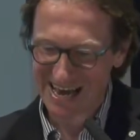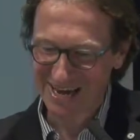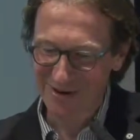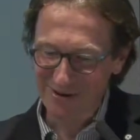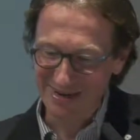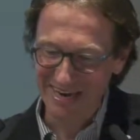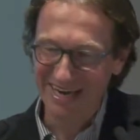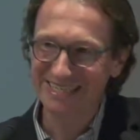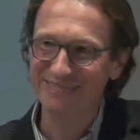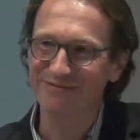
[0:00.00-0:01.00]
I
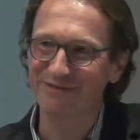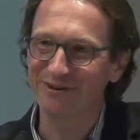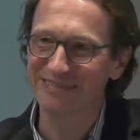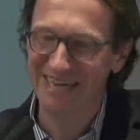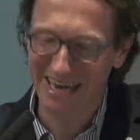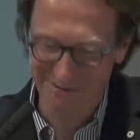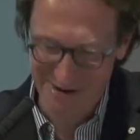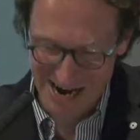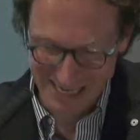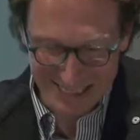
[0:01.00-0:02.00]
organized the first ever
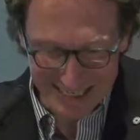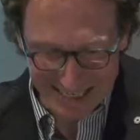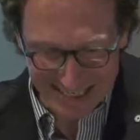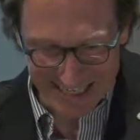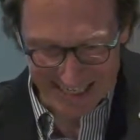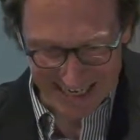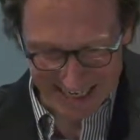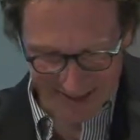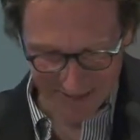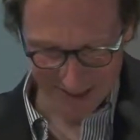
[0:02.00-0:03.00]
AHRC
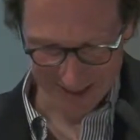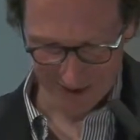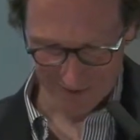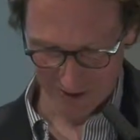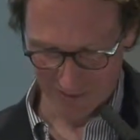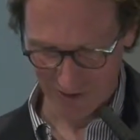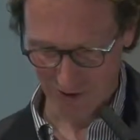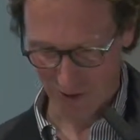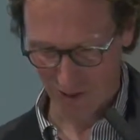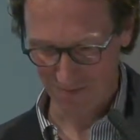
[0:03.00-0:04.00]
assessment survey of the
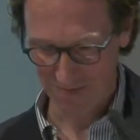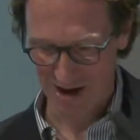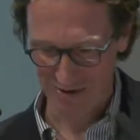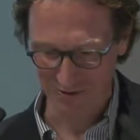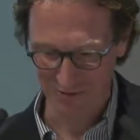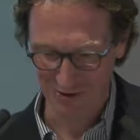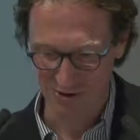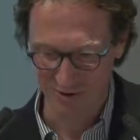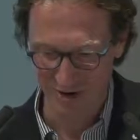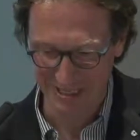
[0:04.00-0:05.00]
northern part of the
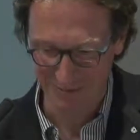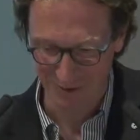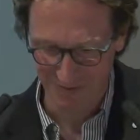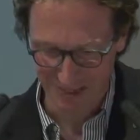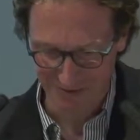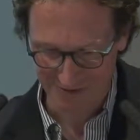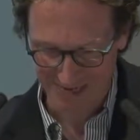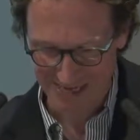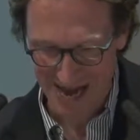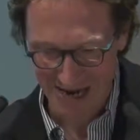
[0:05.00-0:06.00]
Congolese province of
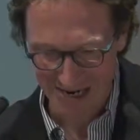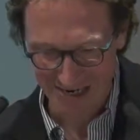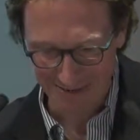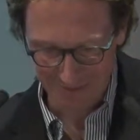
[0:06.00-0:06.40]
Katanga.